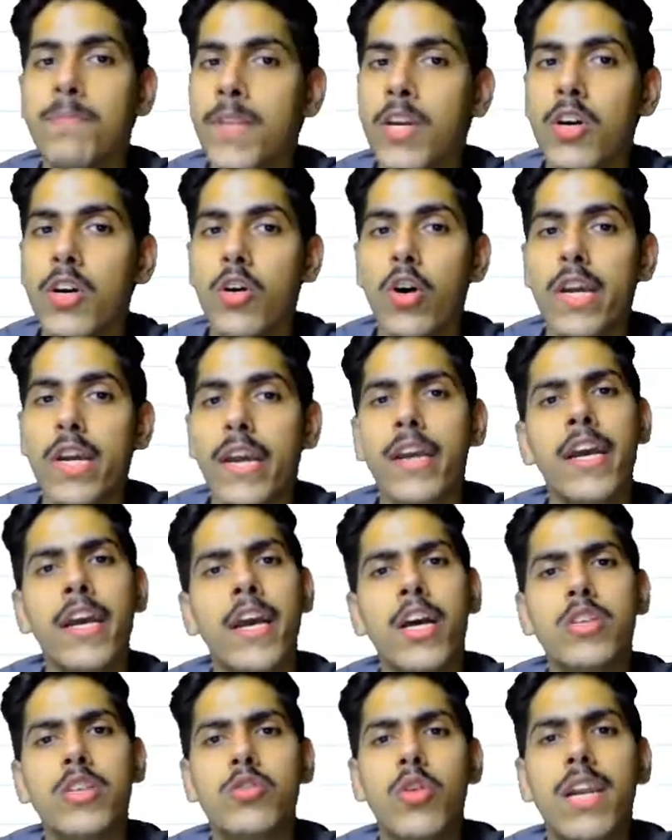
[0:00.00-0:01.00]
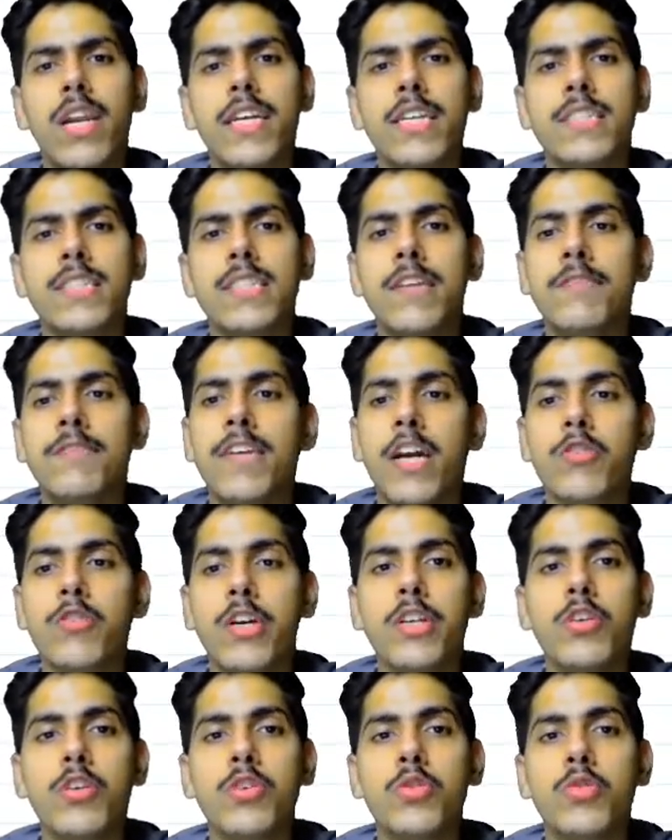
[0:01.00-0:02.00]
Okay, so let us say we are going to
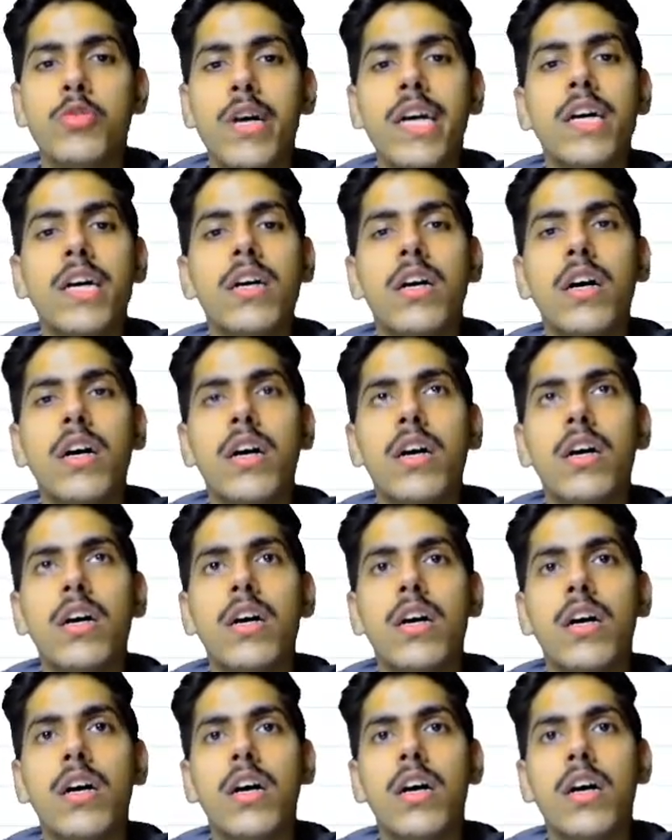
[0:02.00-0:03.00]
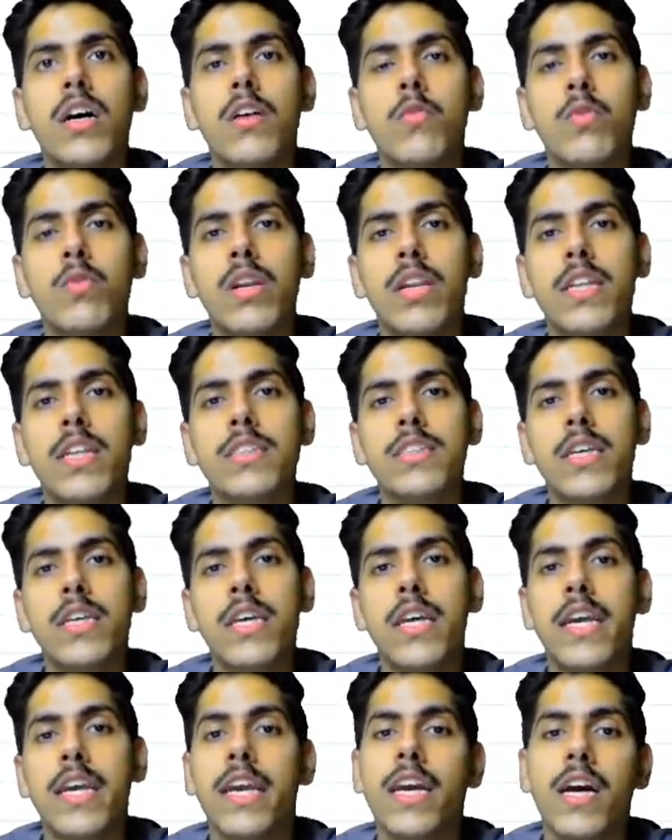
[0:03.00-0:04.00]
do let's say
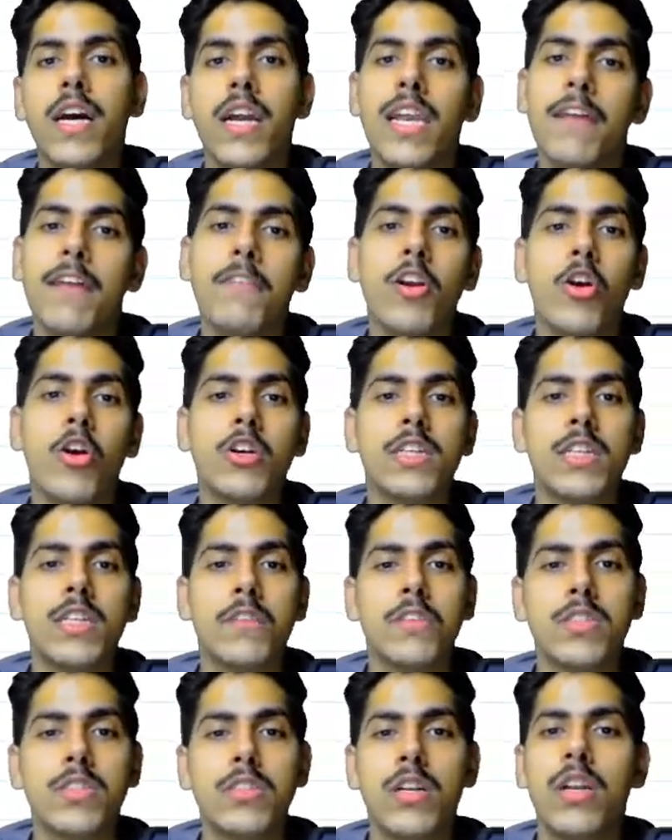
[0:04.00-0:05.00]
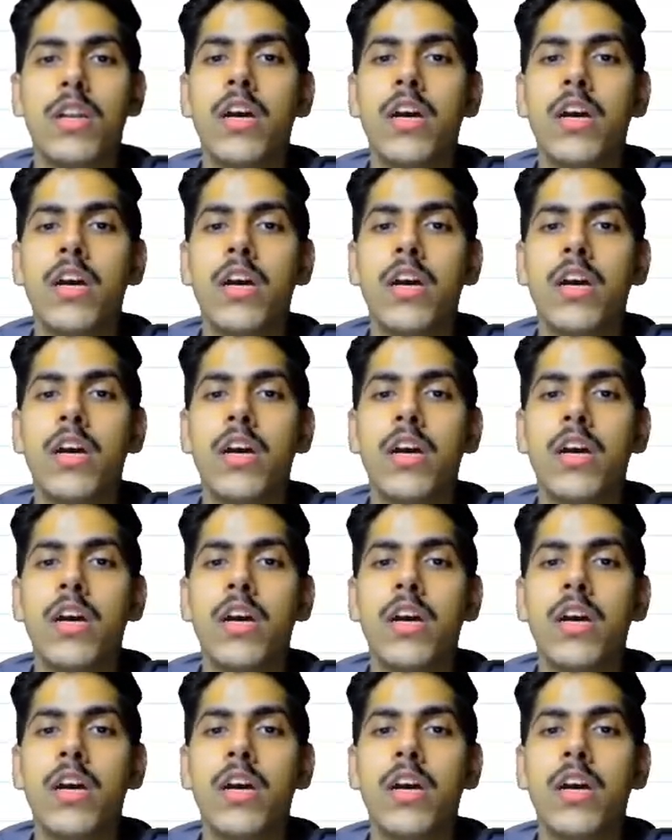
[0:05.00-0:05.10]
a level order traversal.